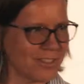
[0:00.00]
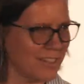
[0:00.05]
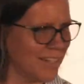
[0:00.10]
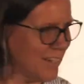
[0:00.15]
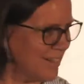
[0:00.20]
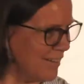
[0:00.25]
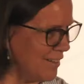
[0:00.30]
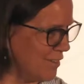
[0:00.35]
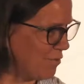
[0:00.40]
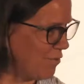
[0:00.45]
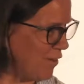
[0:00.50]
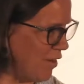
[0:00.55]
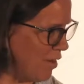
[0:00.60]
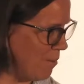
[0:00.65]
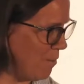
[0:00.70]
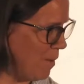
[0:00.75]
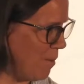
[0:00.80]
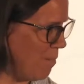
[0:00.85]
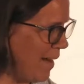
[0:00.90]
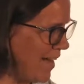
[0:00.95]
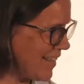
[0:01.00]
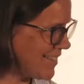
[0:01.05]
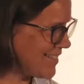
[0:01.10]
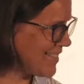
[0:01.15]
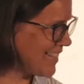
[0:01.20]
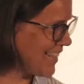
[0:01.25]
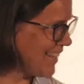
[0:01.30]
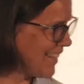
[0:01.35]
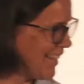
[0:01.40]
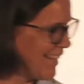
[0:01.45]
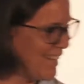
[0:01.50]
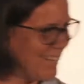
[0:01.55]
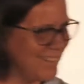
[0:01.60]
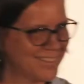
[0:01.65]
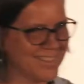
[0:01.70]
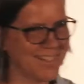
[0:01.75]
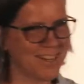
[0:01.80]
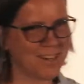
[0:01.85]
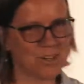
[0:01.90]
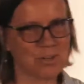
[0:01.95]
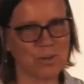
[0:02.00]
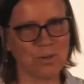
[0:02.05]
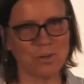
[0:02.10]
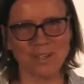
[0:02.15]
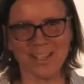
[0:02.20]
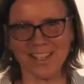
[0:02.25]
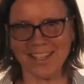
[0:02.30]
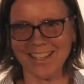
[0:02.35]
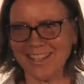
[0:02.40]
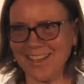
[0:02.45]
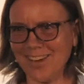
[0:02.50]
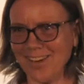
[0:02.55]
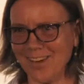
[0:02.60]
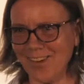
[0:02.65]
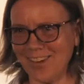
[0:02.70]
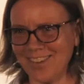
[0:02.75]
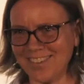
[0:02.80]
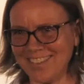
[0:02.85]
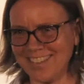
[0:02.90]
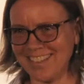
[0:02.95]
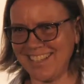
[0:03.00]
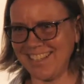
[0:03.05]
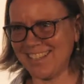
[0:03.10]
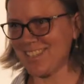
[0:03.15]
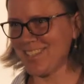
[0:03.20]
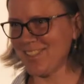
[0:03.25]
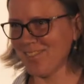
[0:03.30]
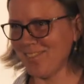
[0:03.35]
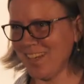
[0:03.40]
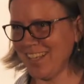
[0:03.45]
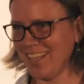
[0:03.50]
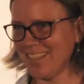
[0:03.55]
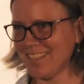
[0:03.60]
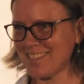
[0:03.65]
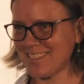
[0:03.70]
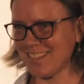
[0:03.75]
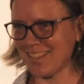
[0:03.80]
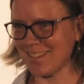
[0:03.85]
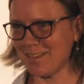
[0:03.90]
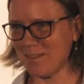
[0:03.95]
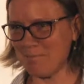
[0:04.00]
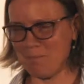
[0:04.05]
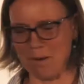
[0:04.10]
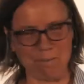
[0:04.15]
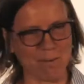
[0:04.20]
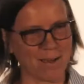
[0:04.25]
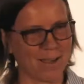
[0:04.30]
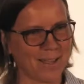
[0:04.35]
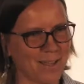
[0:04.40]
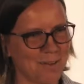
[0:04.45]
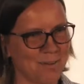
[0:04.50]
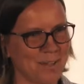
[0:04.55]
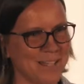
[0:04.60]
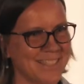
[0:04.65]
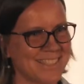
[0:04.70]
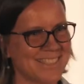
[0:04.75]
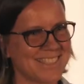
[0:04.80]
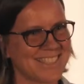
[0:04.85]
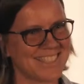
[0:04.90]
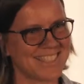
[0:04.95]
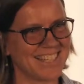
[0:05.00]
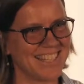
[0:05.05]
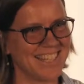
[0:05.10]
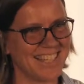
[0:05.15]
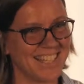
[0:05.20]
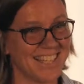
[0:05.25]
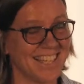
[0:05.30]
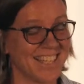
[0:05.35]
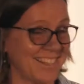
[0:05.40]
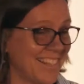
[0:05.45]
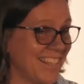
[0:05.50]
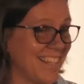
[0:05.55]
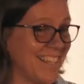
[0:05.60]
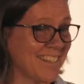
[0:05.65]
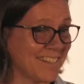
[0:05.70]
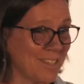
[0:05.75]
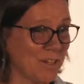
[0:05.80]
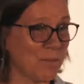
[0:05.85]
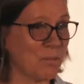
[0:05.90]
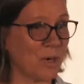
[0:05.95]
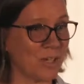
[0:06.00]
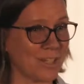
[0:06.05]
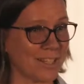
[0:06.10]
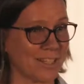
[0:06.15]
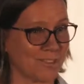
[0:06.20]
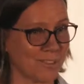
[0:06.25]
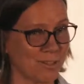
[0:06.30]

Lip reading: here and Farmer Pat. They are cooking on the kitchen waste and papaya waste, and they're working.